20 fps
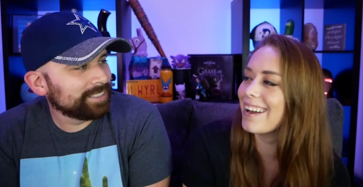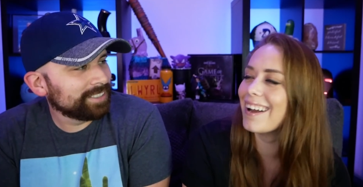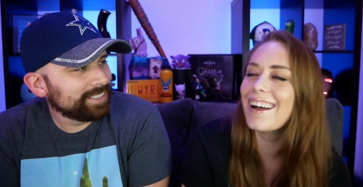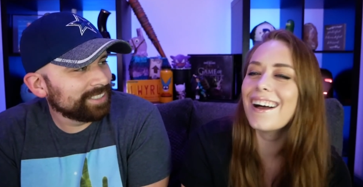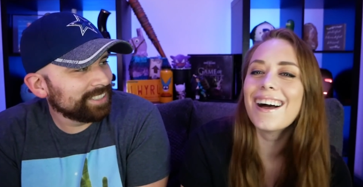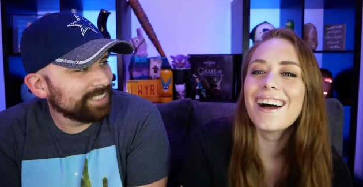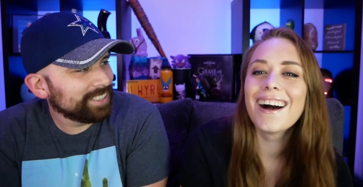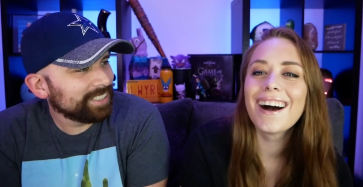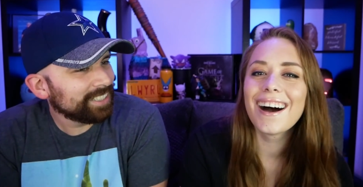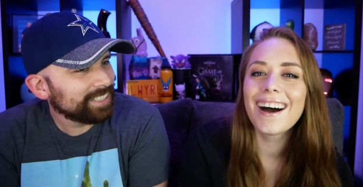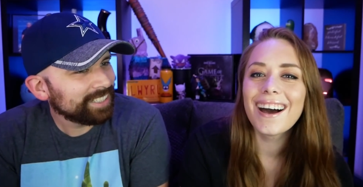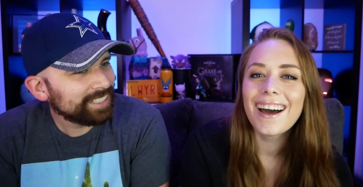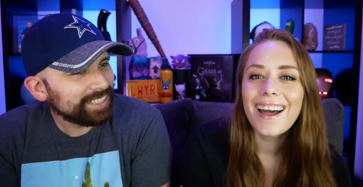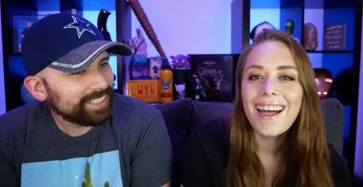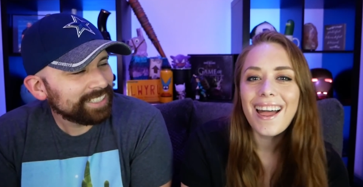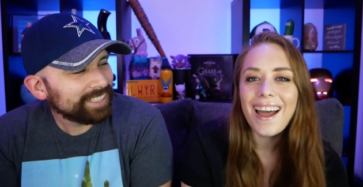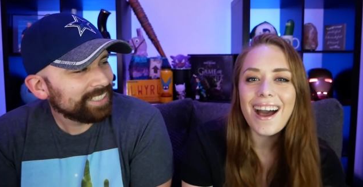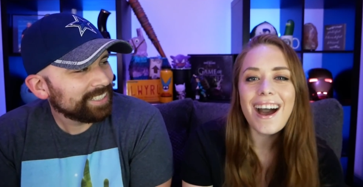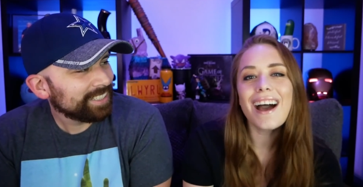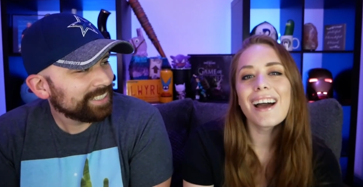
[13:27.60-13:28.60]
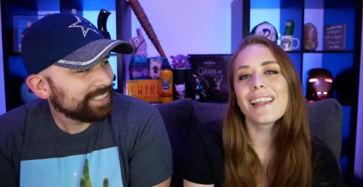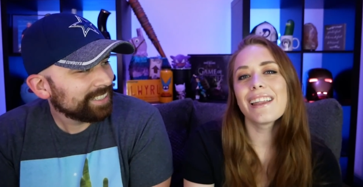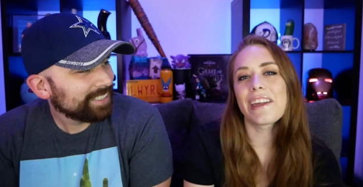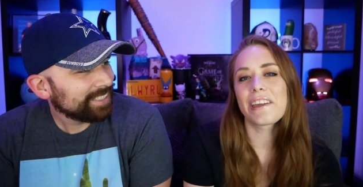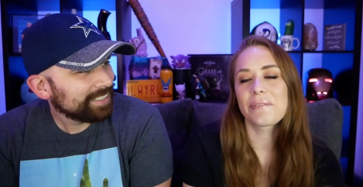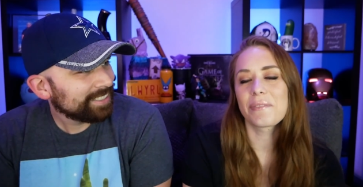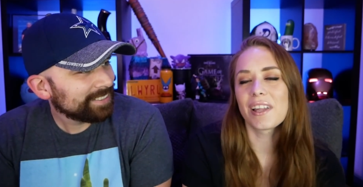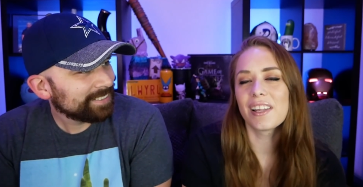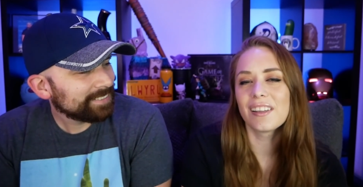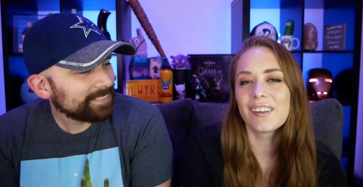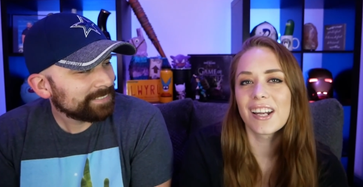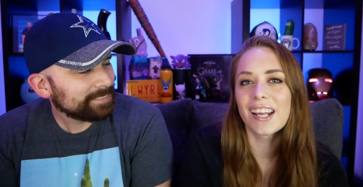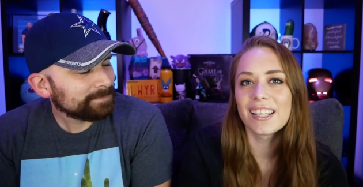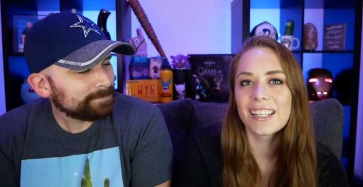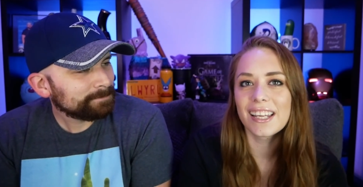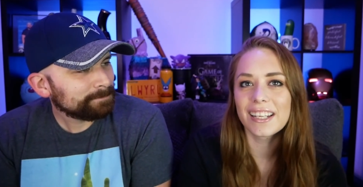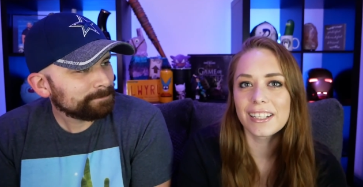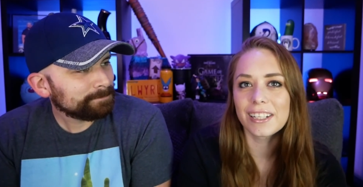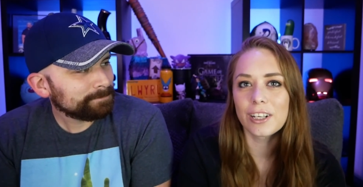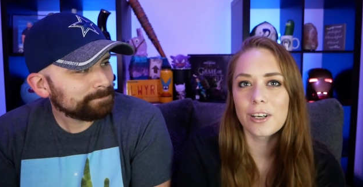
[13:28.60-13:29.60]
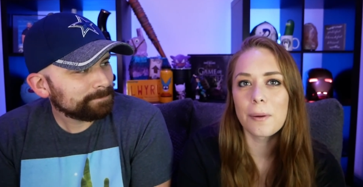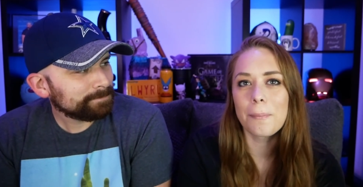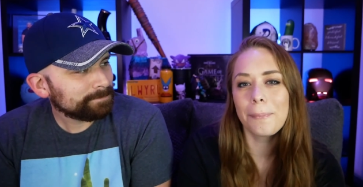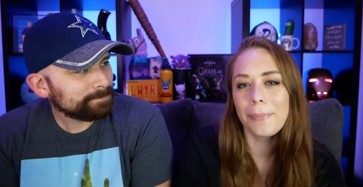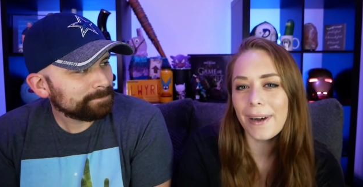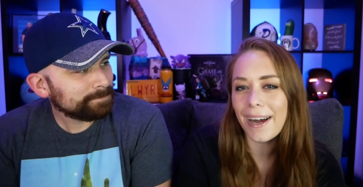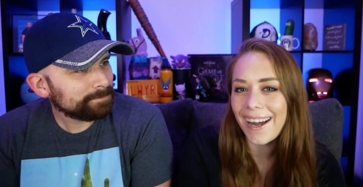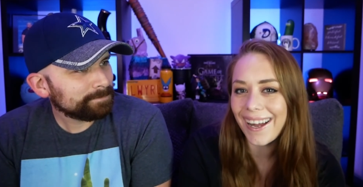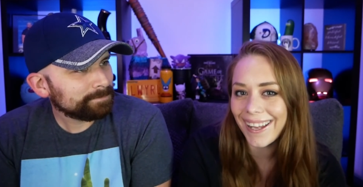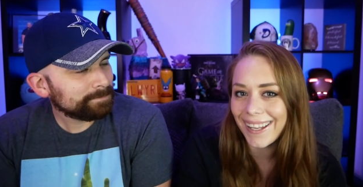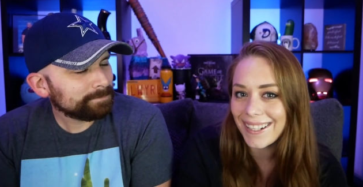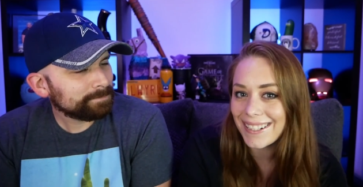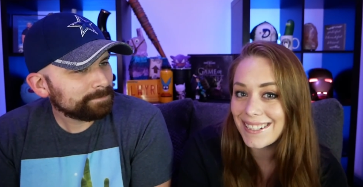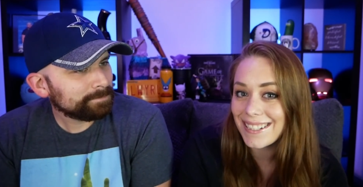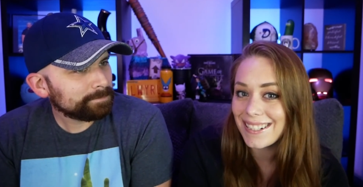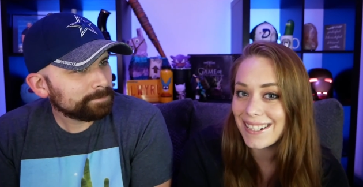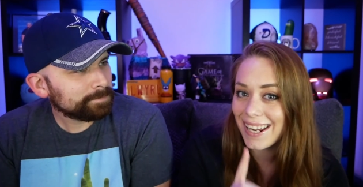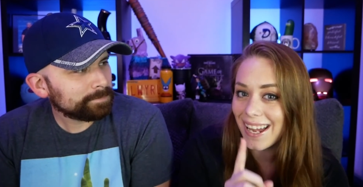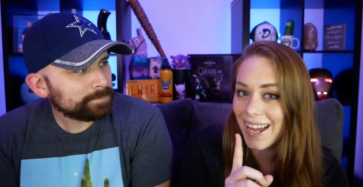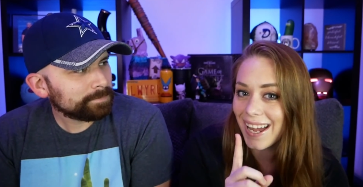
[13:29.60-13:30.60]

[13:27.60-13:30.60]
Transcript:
Speaker 1: I like Mello and I like Near, but